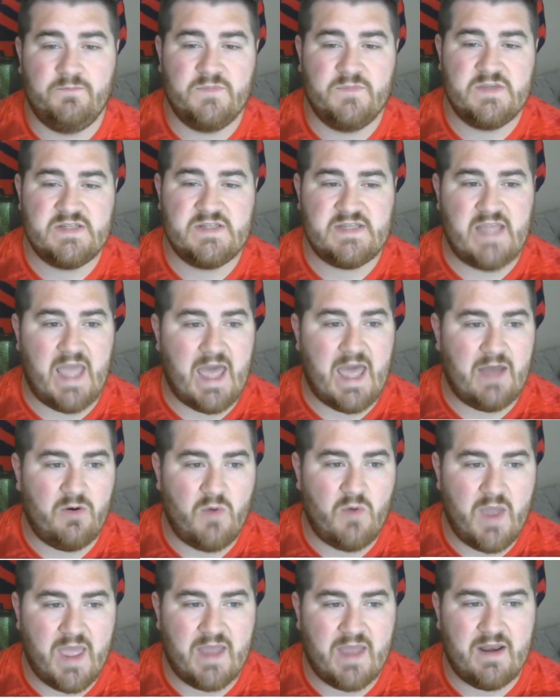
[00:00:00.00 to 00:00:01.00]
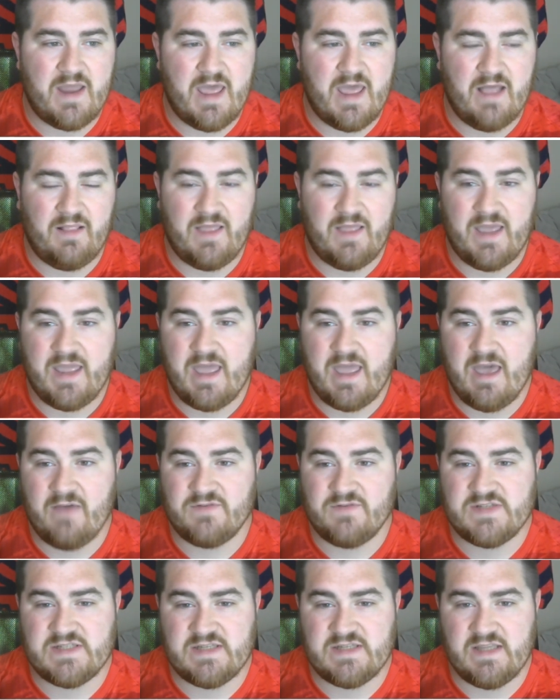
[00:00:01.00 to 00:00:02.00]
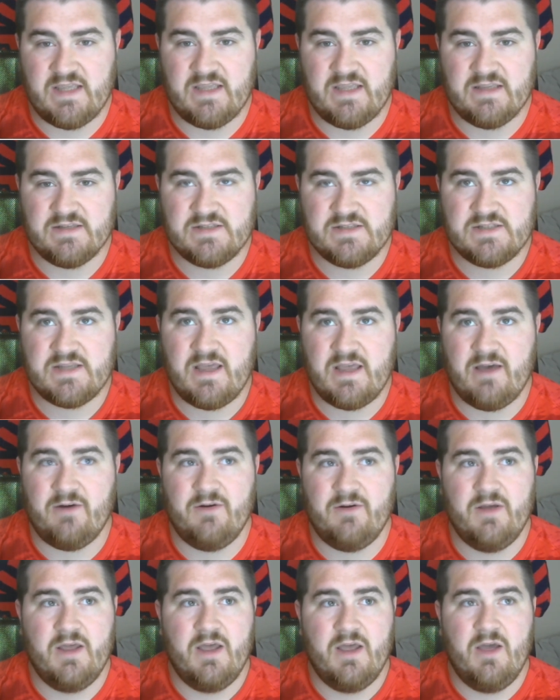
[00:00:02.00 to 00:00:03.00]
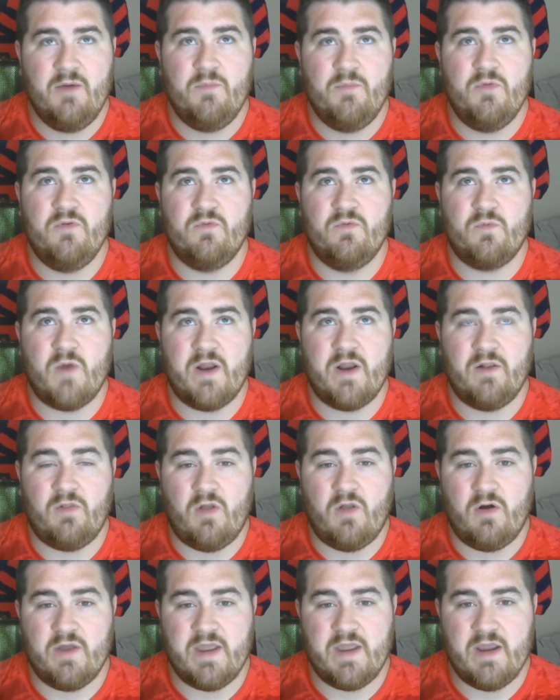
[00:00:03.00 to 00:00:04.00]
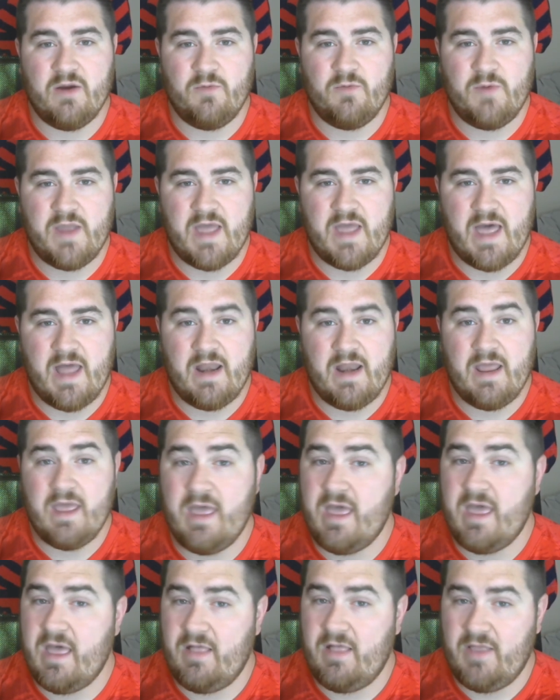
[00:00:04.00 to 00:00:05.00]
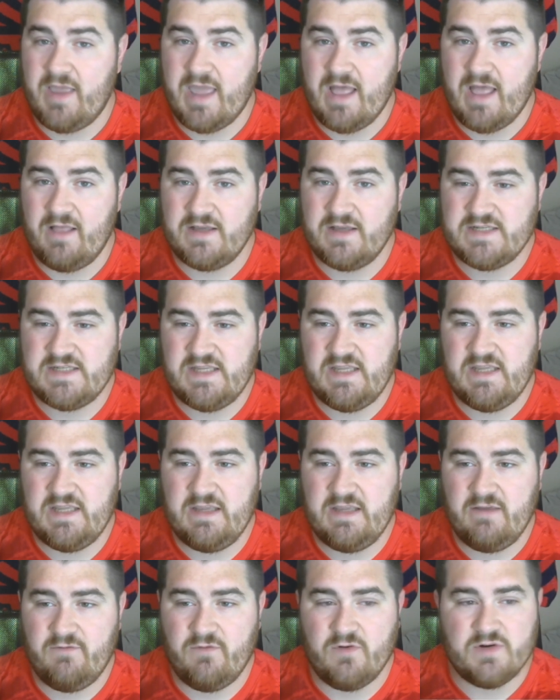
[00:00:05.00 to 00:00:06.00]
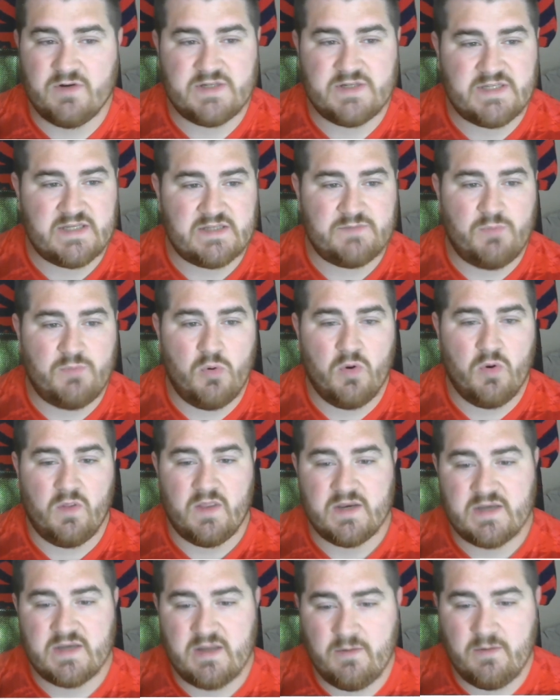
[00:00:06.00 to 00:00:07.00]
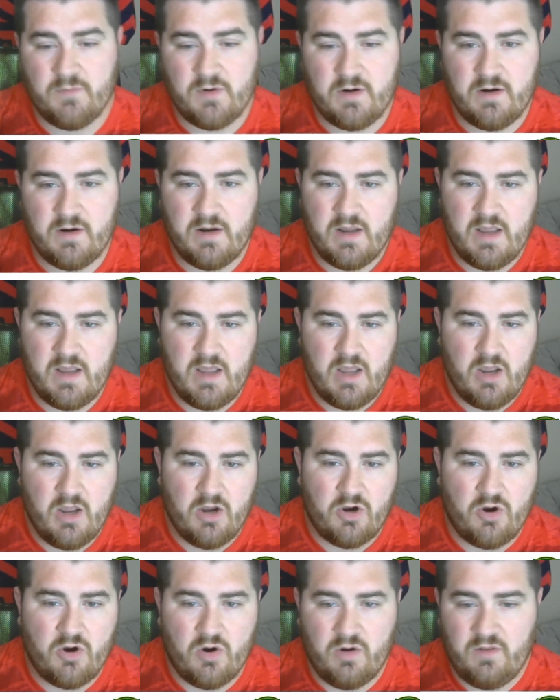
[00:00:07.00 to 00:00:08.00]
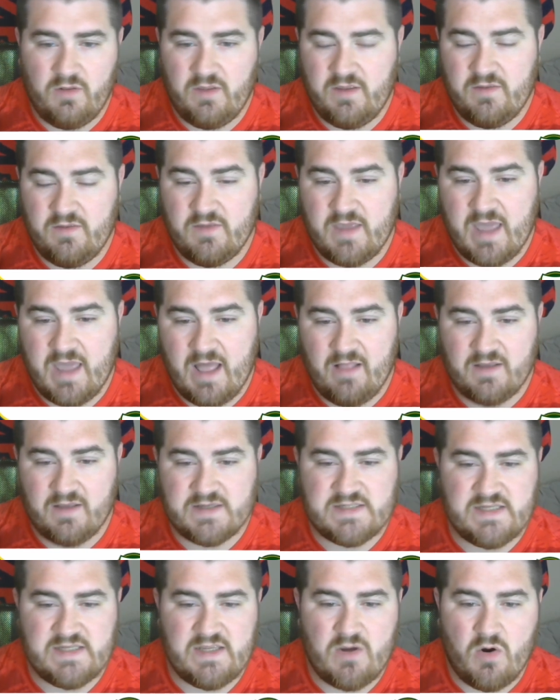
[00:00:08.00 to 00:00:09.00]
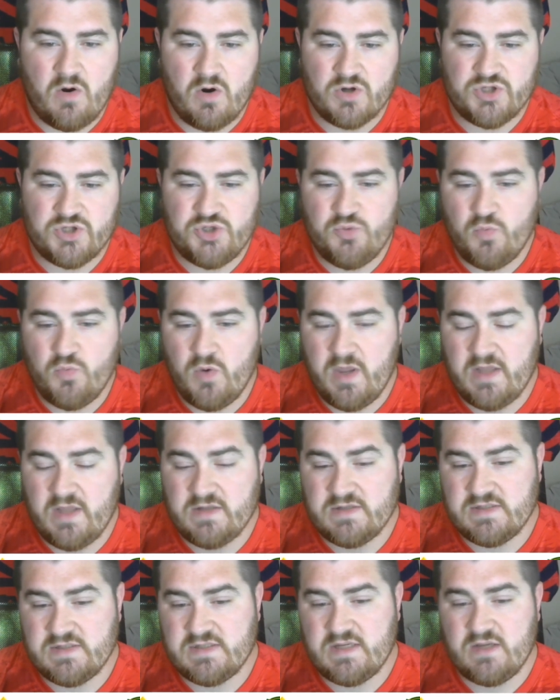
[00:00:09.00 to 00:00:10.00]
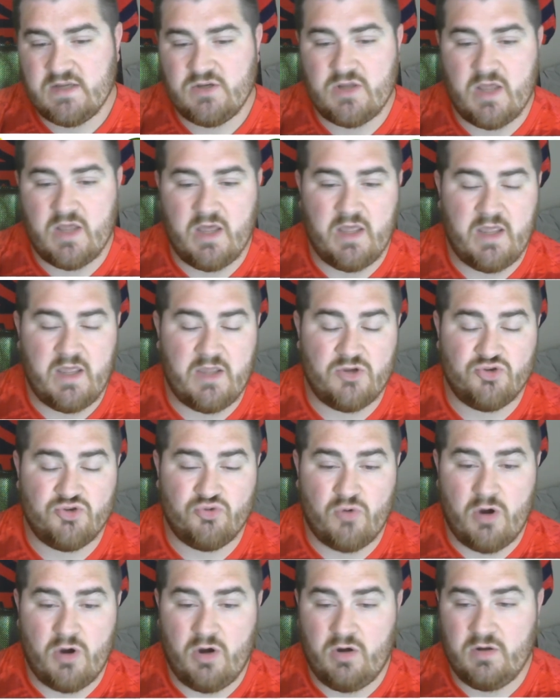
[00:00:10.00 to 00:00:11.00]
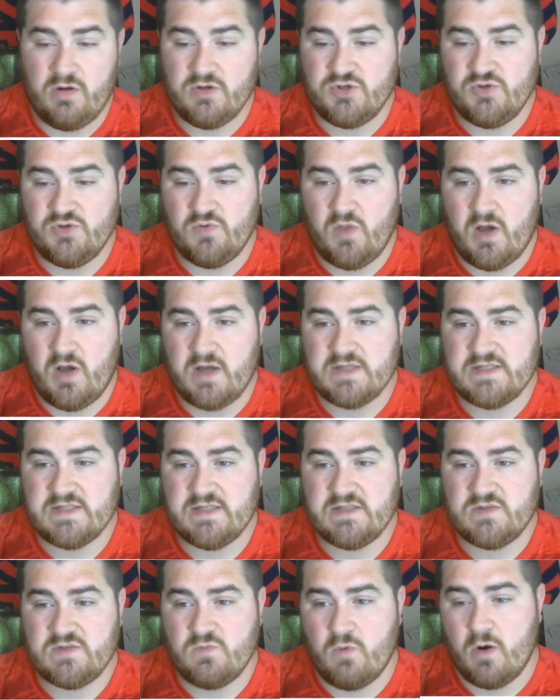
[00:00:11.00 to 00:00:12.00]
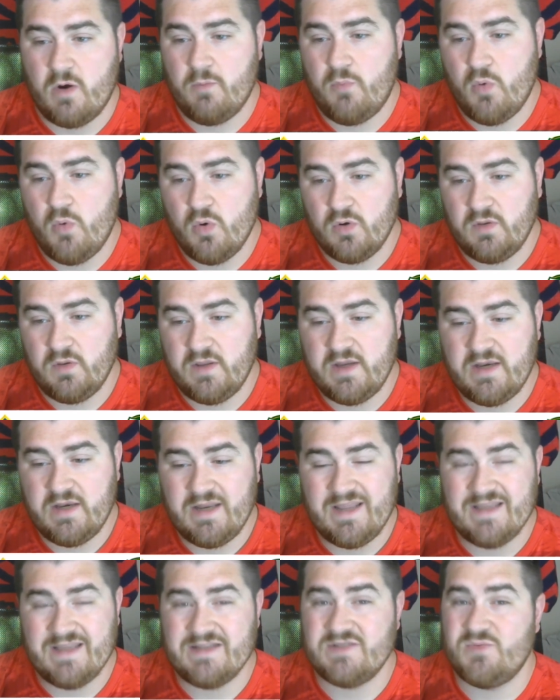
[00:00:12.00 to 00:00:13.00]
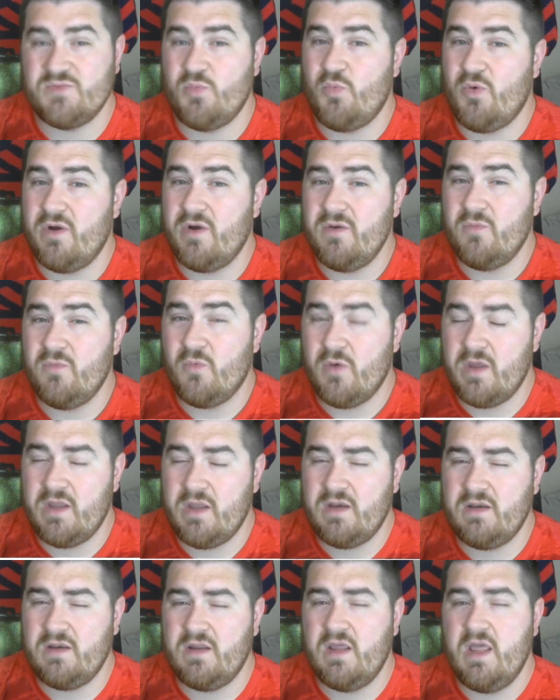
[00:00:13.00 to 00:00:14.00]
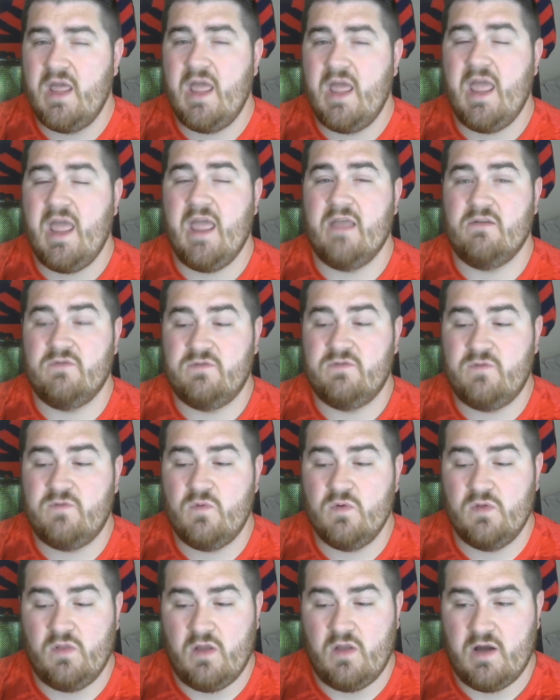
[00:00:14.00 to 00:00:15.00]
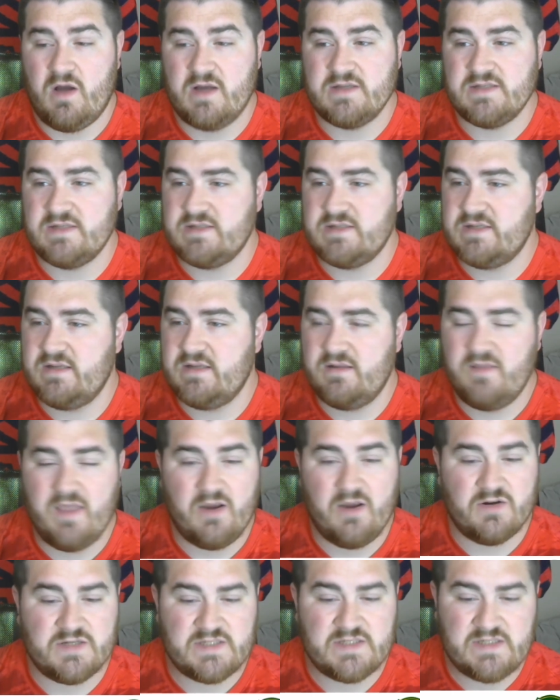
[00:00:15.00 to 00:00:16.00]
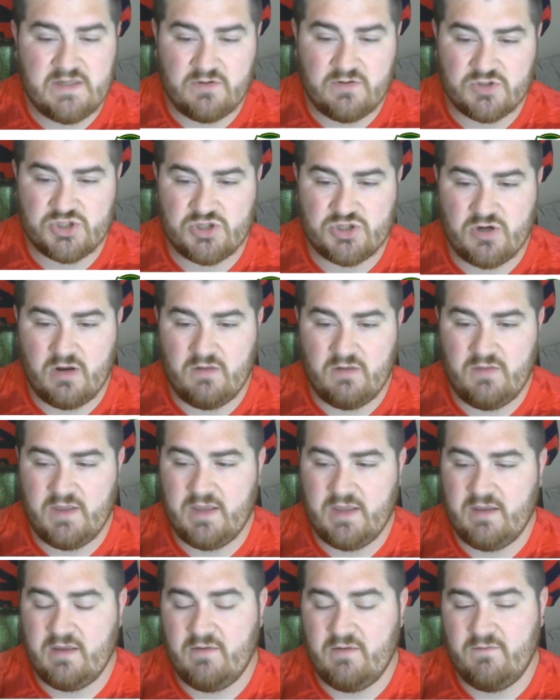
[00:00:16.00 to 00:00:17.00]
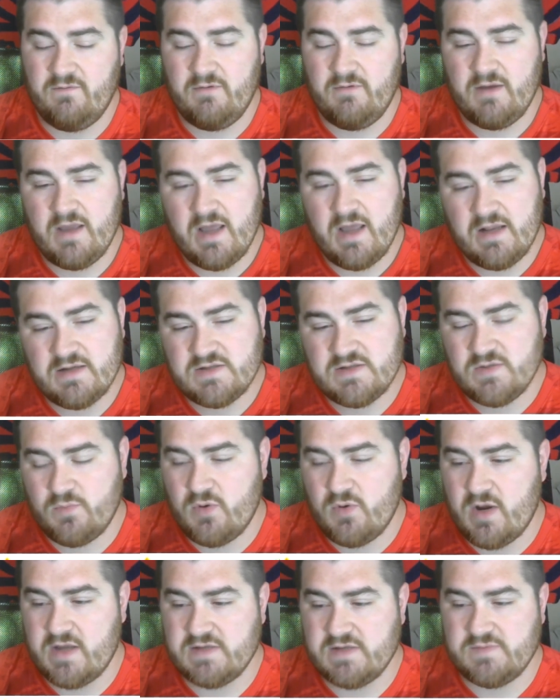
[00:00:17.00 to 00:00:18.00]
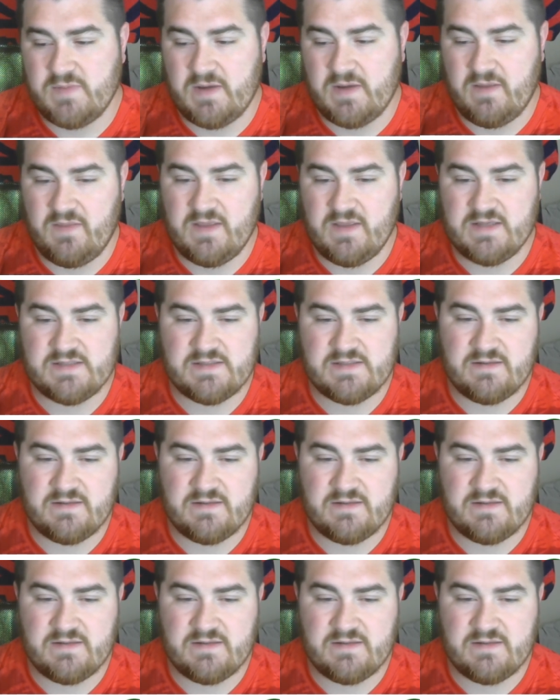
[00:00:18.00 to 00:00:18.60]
Seattle and LAFC. So, moving right along here, we got LA Galaxy versus Portland Timber. Currently, the Galaxy are 2 wins, a draw, and 2 losses, where Portland is 1 win and 4 losses. They are still struggling. Kind of surprised by this.